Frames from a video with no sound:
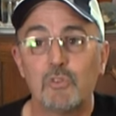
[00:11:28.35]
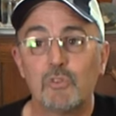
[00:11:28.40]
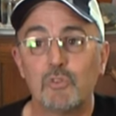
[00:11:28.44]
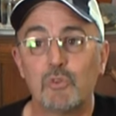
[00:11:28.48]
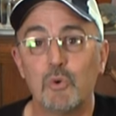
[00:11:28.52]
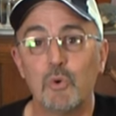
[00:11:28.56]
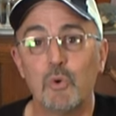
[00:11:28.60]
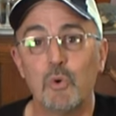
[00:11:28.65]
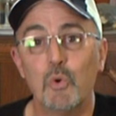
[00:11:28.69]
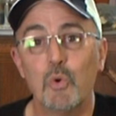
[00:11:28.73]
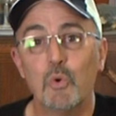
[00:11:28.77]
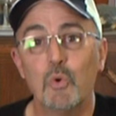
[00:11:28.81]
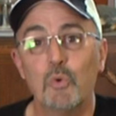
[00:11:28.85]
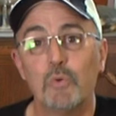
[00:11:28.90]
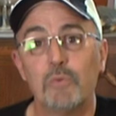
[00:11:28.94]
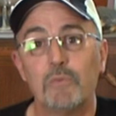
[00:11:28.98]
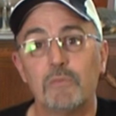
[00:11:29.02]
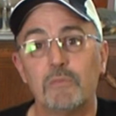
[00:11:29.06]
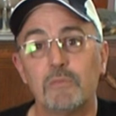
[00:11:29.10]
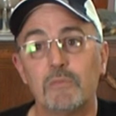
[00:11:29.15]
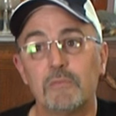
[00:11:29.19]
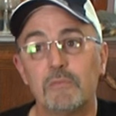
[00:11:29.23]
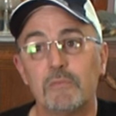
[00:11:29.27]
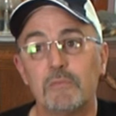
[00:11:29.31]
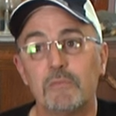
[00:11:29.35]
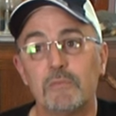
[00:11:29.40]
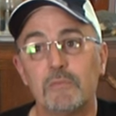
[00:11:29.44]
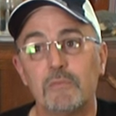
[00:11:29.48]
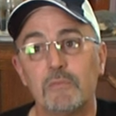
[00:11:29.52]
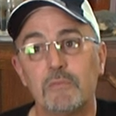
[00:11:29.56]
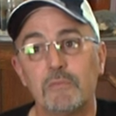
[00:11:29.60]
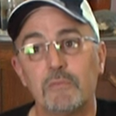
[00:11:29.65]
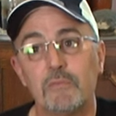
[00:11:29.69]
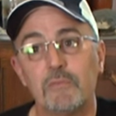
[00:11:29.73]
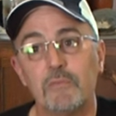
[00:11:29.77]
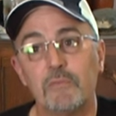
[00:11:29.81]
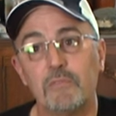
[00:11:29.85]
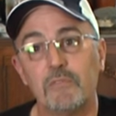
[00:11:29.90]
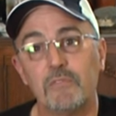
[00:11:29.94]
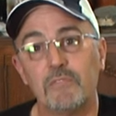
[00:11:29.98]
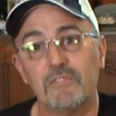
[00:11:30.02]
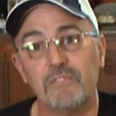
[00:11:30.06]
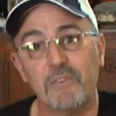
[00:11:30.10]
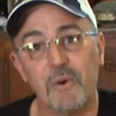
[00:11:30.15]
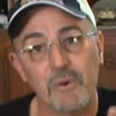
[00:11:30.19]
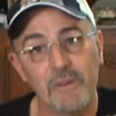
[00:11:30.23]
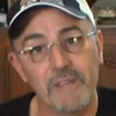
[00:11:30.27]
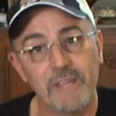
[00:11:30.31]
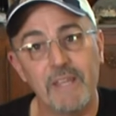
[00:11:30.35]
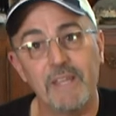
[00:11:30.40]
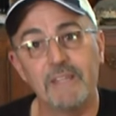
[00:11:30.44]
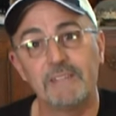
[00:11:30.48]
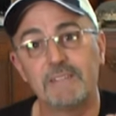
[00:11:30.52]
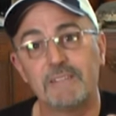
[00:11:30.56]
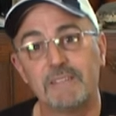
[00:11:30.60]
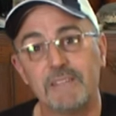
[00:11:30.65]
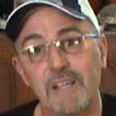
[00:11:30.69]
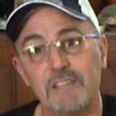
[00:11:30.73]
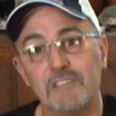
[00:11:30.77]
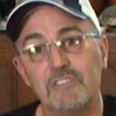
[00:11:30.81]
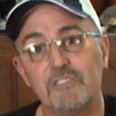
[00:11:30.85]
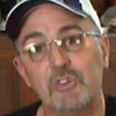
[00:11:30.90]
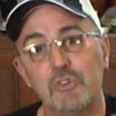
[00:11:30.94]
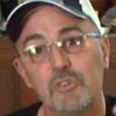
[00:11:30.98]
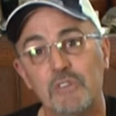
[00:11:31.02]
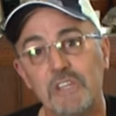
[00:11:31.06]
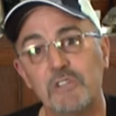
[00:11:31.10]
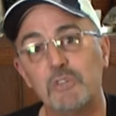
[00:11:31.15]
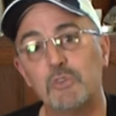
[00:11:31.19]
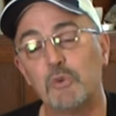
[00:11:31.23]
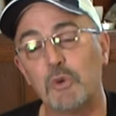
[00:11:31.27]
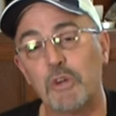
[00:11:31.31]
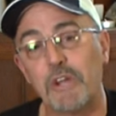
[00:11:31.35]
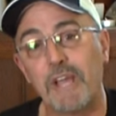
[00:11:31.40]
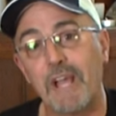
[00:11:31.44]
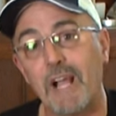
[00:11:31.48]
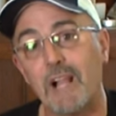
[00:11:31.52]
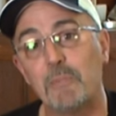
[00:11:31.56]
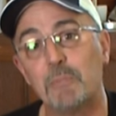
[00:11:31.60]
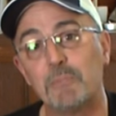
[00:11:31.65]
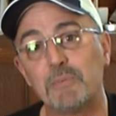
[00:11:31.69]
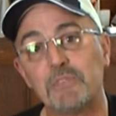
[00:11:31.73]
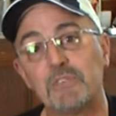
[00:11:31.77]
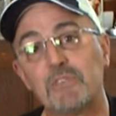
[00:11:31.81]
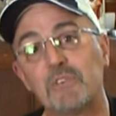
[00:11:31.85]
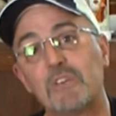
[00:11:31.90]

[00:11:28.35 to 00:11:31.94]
to forget that you need to help